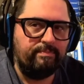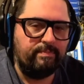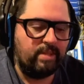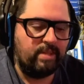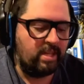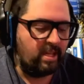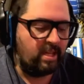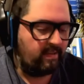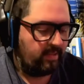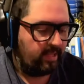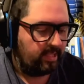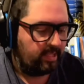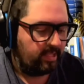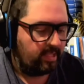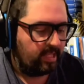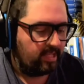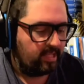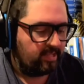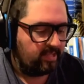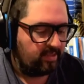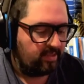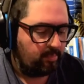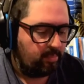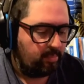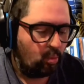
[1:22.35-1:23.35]

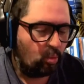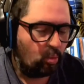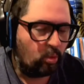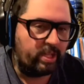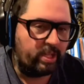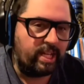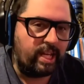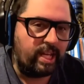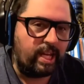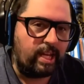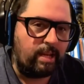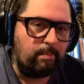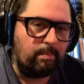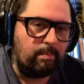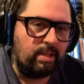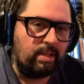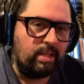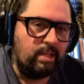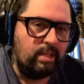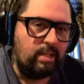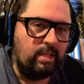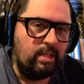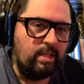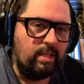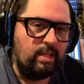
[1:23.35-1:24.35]
the board game,
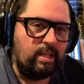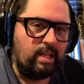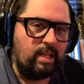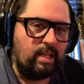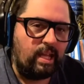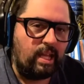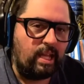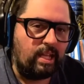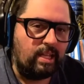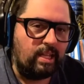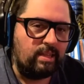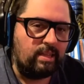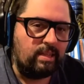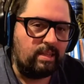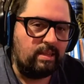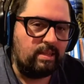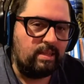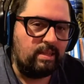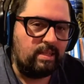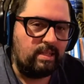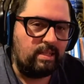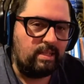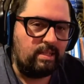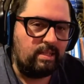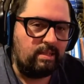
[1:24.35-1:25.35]
and
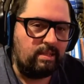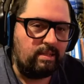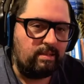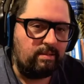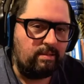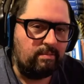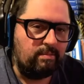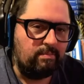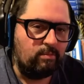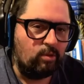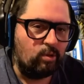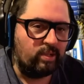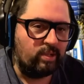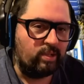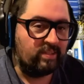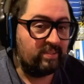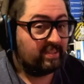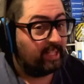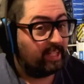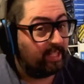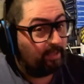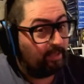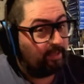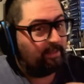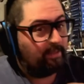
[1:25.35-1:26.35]
the more
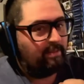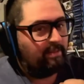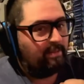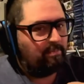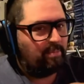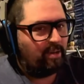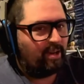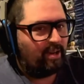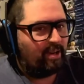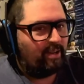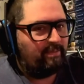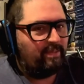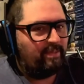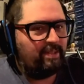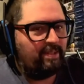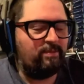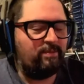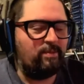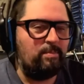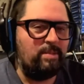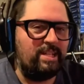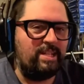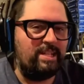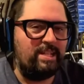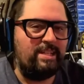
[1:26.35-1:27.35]
exciting part of it for
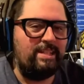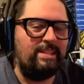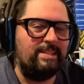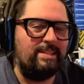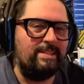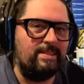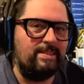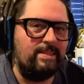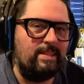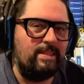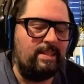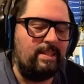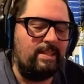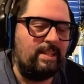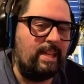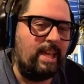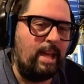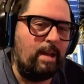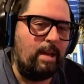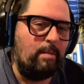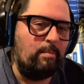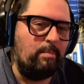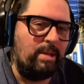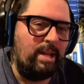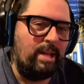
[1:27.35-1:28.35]
me is the
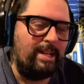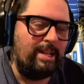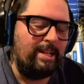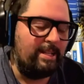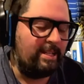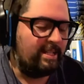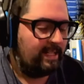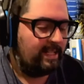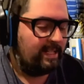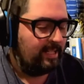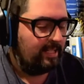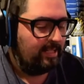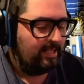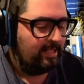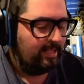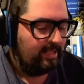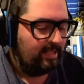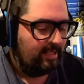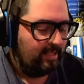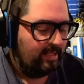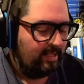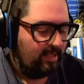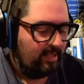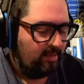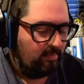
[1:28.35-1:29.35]
campaign
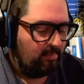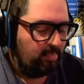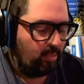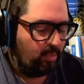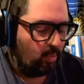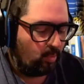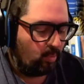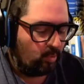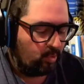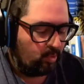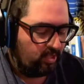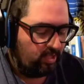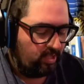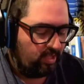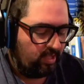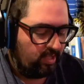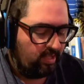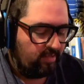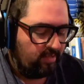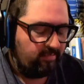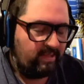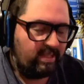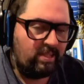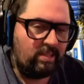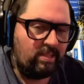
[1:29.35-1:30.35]
portion
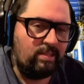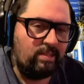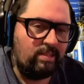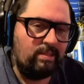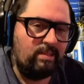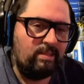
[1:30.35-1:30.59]
of it.